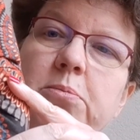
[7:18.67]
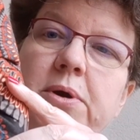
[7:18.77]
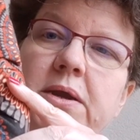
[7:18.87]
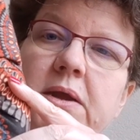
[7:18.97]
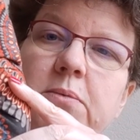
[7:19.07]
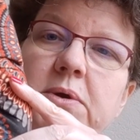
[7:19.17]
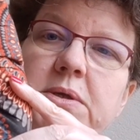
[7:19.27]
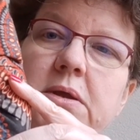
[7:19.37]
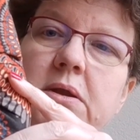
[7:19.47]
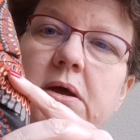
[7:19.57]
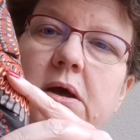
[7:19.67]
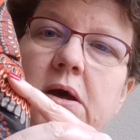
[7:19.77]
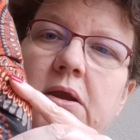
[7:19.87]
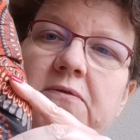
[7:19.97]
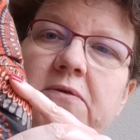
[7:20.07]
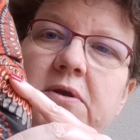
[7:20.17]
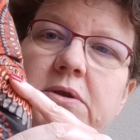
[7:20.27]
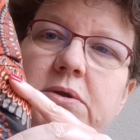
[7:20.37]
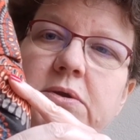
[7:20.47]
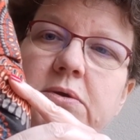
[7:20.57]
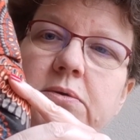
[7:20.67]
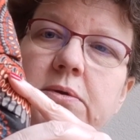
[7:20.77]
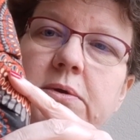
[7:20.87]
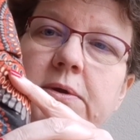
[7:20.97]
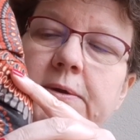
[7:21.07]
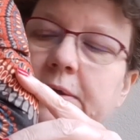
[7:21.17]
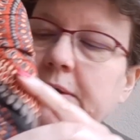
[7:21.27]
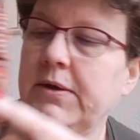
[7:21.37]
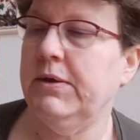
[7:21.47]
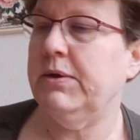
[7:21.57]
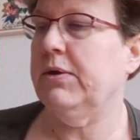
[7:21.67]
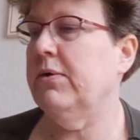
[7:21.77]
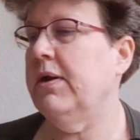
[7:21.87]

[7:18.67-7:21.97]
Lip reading: but it was a lot of fun to do. So